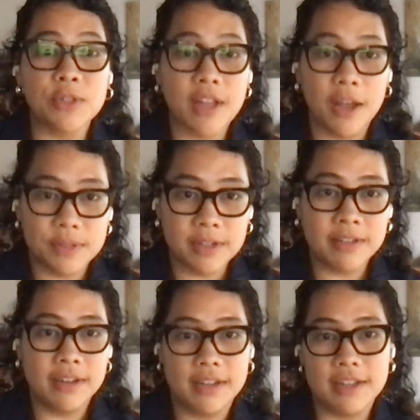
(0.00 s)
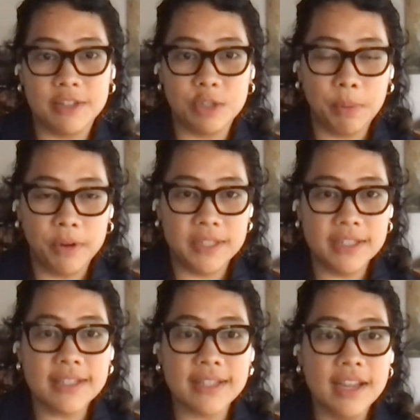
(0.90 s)
thousand uh,
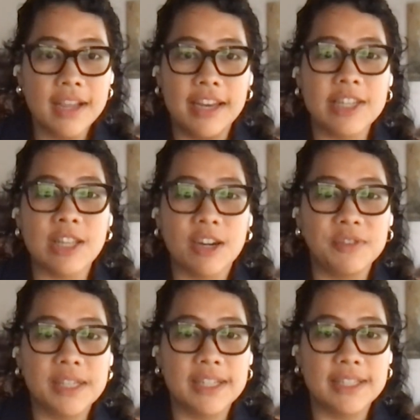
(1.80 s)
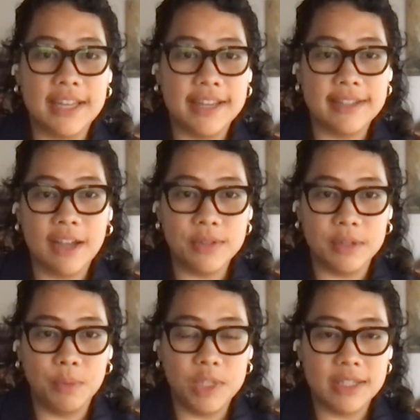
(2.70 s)
supporters instead of thirty-eight
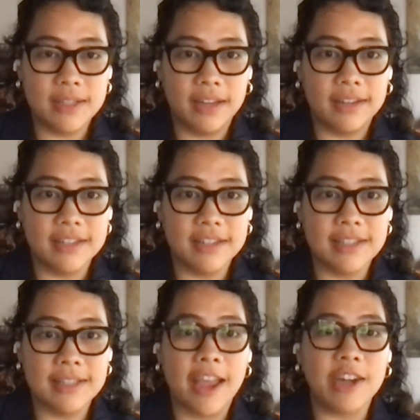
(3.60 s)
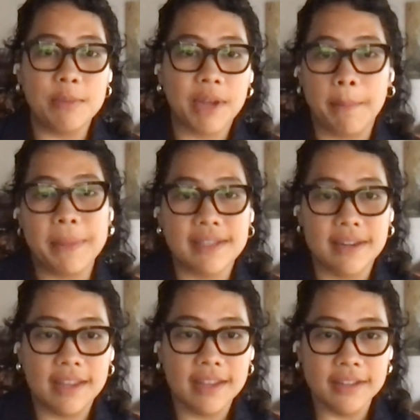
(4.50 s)
thousand, which is like the stadium
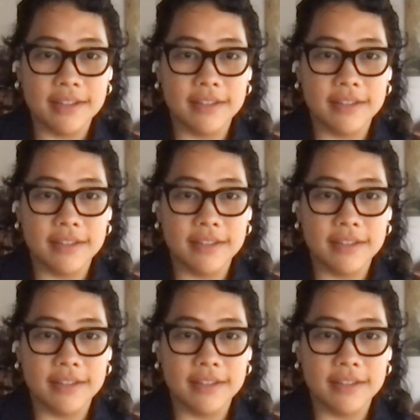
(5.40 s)
capacity.